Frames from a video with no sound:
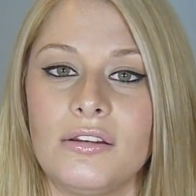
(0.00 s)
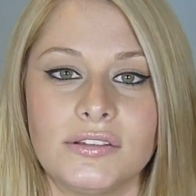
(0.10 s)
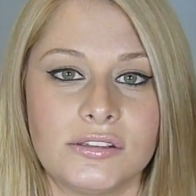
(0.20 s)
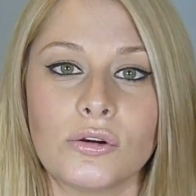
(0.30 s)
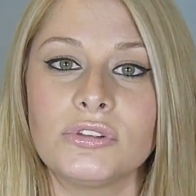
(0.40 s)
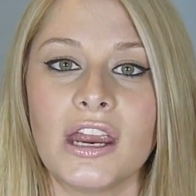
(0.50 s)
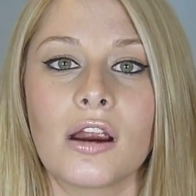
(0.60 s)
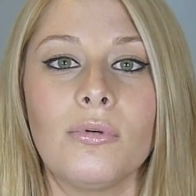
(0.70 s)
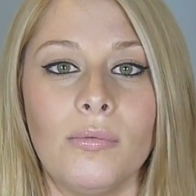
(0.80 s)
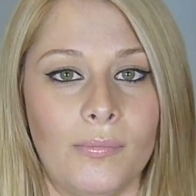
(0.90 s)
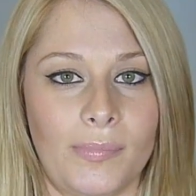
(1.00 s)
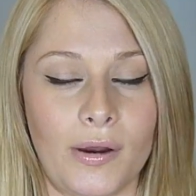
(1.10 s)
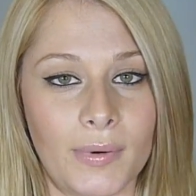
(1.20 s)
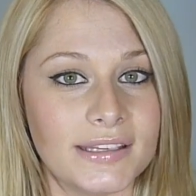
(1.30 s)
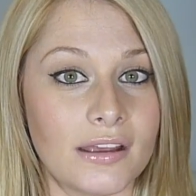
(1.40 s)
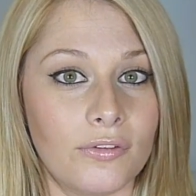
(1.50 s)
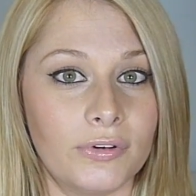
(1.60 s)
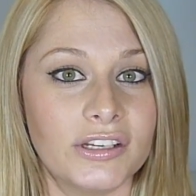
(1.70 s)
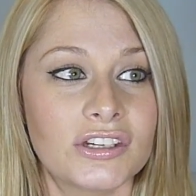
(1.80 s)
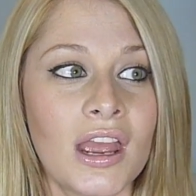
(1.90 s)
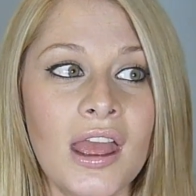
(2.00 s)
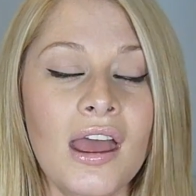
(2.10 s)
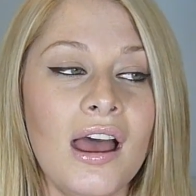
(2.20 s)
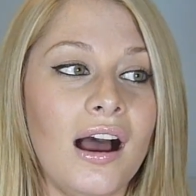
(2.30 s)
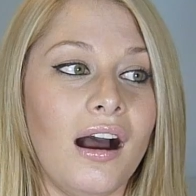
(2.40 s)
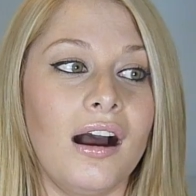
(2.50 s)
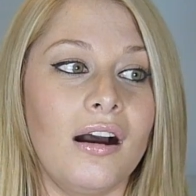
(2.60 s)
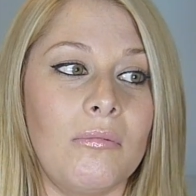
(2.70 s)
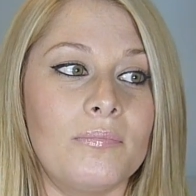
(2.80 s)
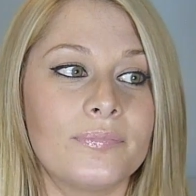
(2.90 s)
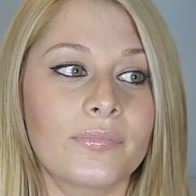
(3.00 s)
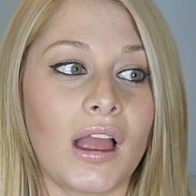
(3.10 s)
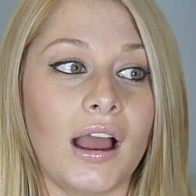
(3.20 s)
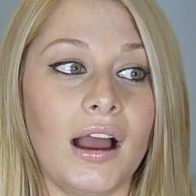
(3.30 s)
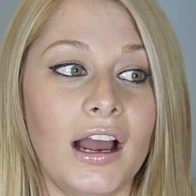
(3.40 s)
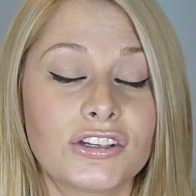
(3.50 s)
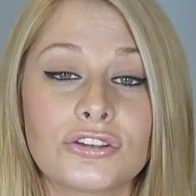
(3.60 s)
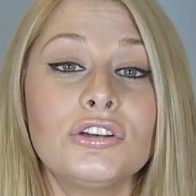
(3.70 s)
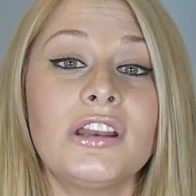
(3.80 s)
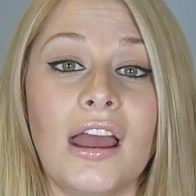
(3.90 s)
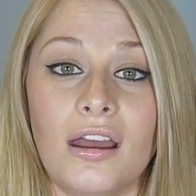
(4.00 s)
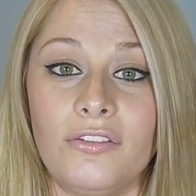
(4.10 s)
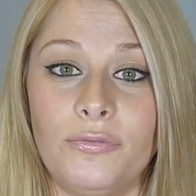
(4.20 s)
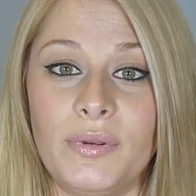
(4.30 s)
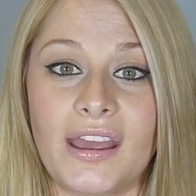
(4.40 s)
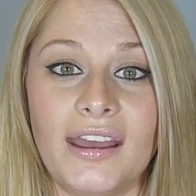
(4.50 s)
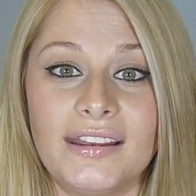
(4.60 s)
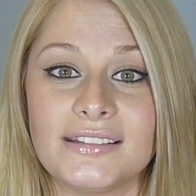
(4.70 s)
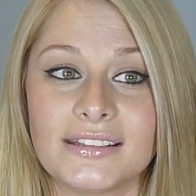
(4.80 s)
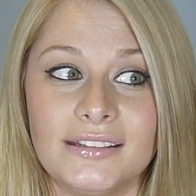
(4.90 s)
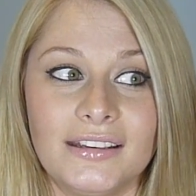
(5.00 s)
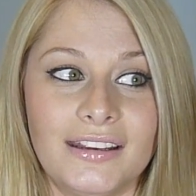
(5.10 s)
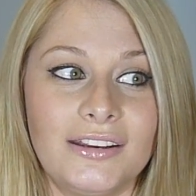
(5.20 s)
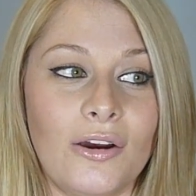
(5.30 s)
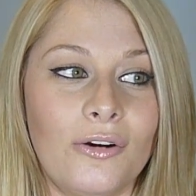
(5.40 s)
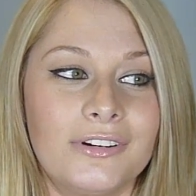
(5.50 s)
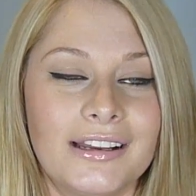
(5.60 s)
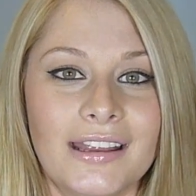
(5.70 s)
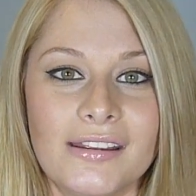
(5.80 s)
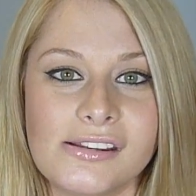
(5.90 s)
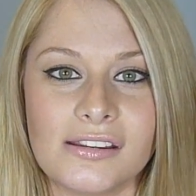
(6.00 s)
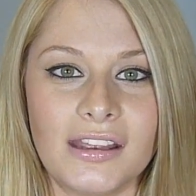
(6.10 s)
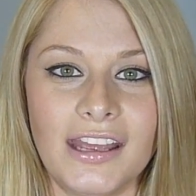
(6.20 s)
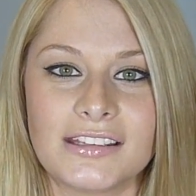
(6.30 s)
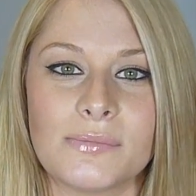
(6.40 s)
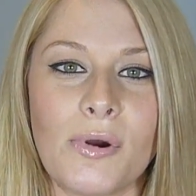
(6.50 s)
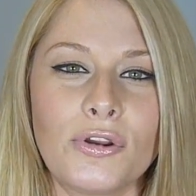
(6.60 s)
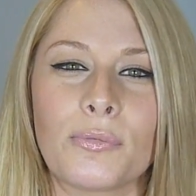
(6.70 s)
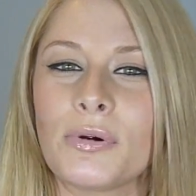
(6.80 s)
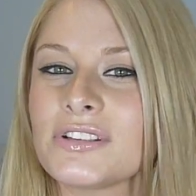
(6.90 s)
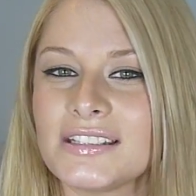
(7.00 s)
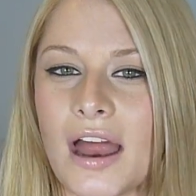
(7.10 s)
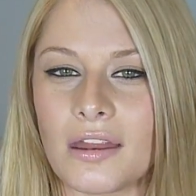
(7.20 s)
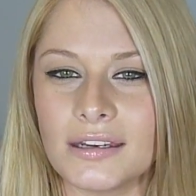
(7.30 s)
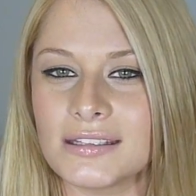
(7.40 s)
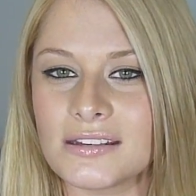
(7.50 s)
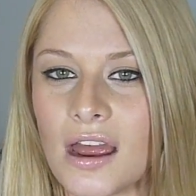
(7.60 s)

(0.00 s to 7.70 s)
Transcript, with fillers: so terrible about myself, which um I shouldn't have because you know, it's about your personality. It's